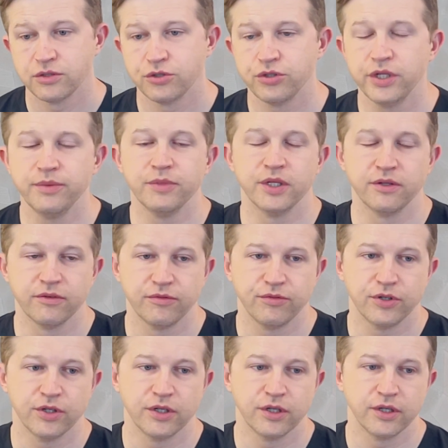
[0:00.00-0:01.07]
treatment
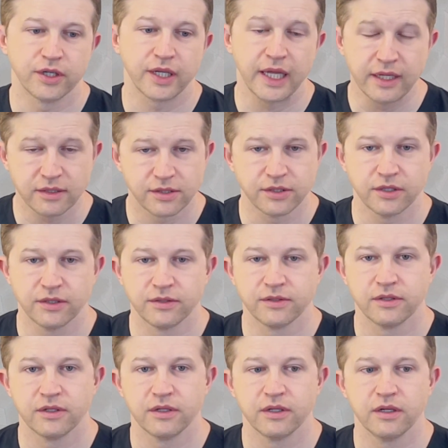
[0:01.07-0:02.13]
for cancer
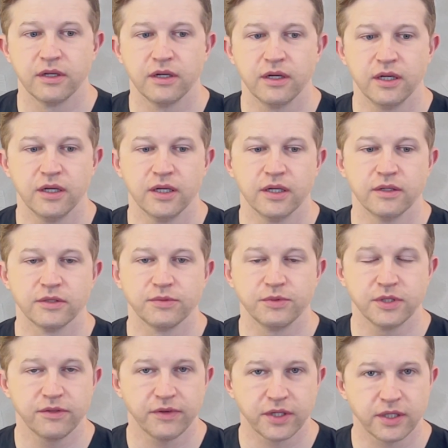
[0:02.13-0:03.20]
uh,
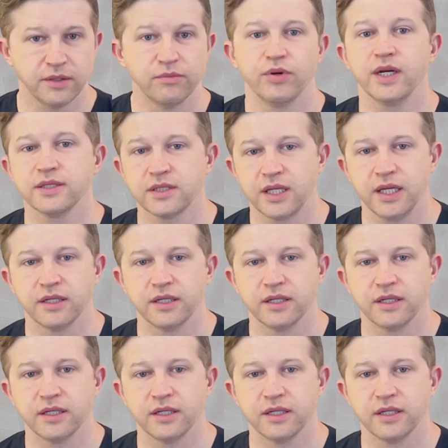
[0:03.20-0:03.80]
specifically breast